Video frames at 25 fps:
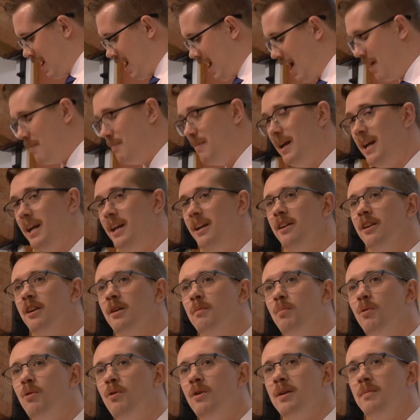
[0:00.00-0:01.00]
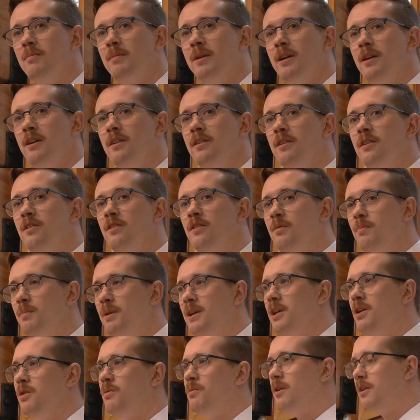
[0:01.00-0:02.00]
I made an appointment to
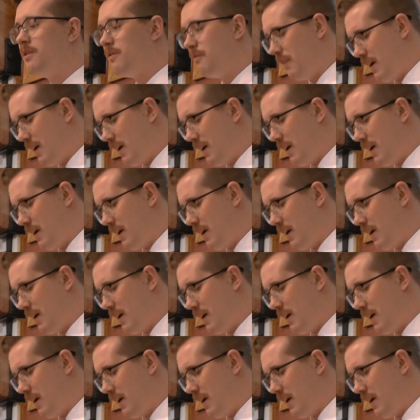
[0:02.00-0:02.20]
speak with